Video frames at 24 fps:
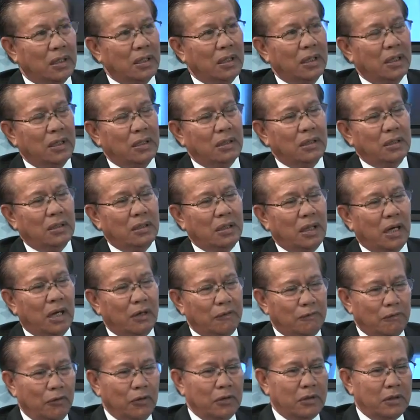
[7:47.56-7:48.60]
And
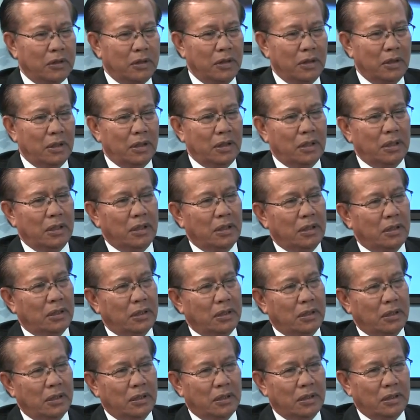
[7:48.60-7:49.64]
unfortunately,
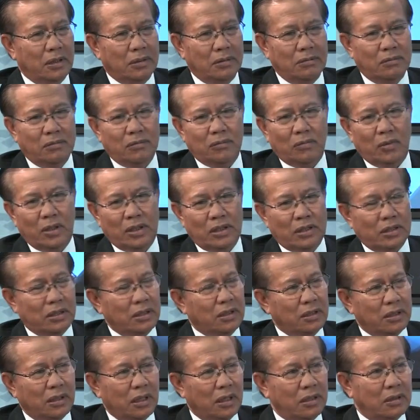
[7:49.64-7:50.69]
the
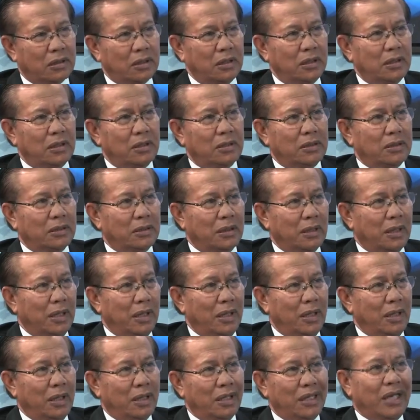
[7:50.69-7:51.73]
Western countries
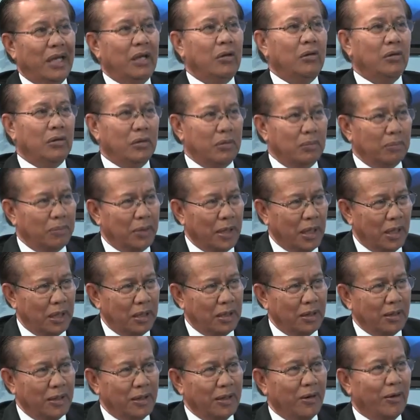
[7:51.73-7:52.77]
cannot
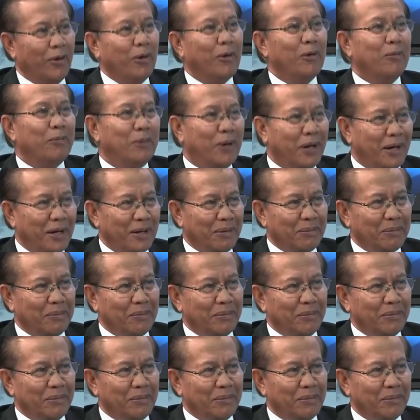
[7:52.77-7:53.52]
plant oil palm.